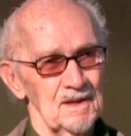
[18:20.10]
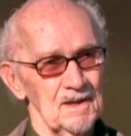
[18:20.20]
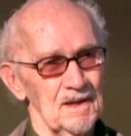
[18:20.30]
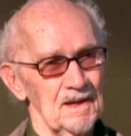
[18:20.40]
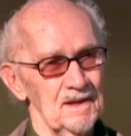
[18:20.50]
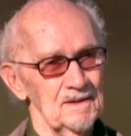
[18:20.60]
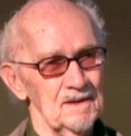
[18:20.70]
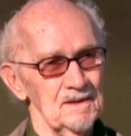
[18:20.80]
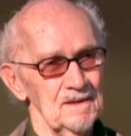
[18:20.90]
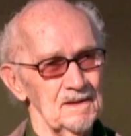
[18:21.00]
And
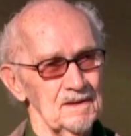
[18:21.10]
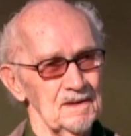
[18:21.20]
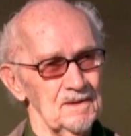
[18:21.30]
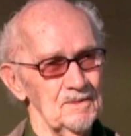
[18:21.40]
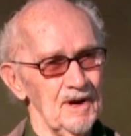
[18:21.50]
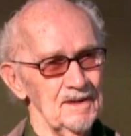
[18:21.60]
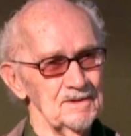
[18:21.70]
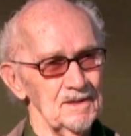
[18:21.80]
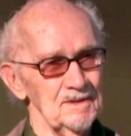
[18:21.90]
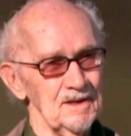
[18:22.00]

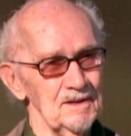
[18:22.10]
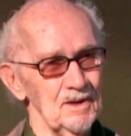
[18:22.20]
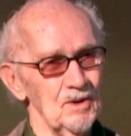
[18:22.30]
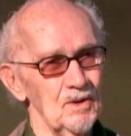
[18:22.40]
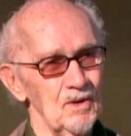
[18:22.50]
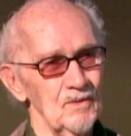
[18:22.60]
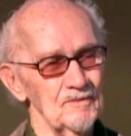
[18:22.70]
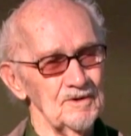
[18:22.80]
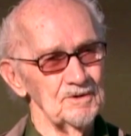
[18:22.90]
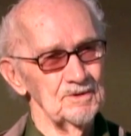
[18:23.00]
rather than go
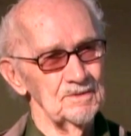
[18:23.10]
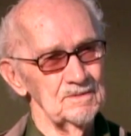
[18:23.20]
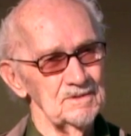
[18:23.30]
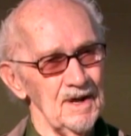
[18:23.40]
over to